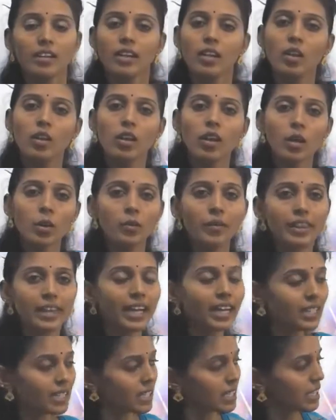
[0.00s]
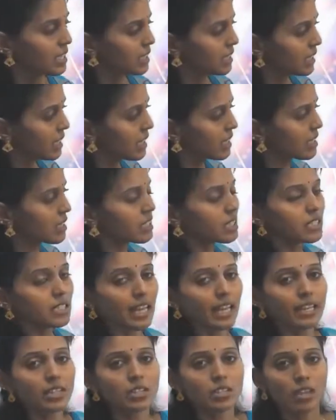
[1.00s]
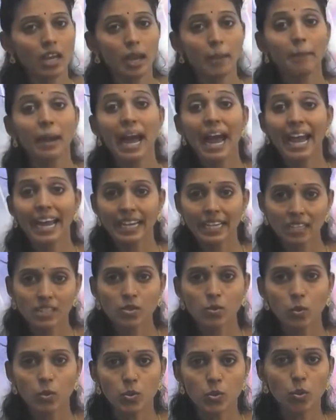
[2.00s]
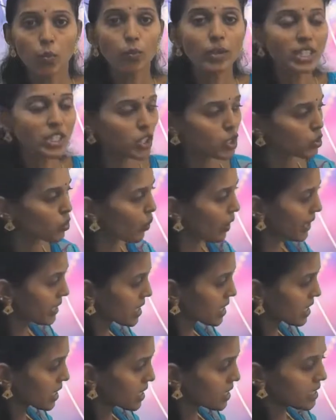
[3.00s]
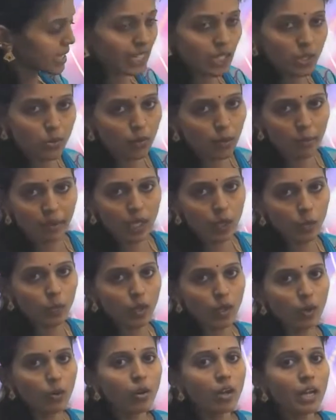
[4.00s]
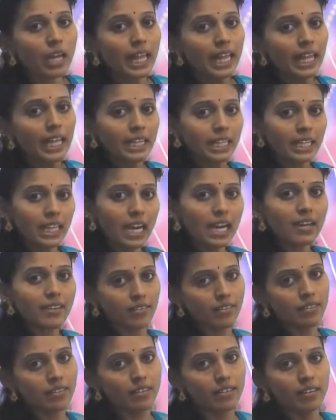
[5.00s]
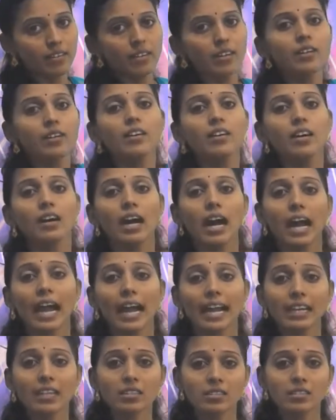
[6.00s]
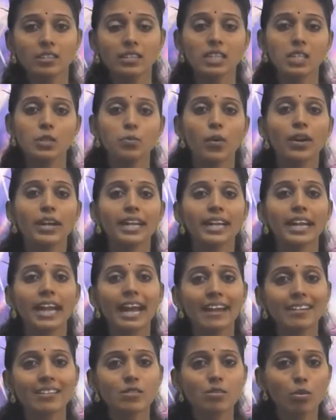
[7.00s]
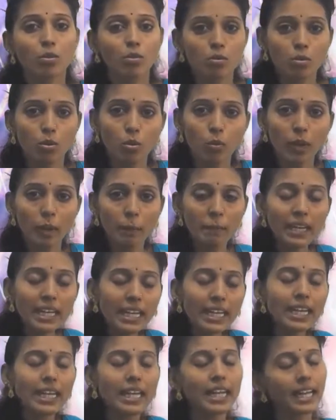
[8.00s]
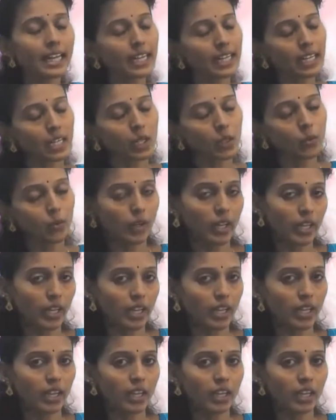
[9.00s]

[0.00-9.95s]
Along with that, their sides and angles also. Which 2 adjacent sides will be equal? No, their angles, corresponding angles also will be equal.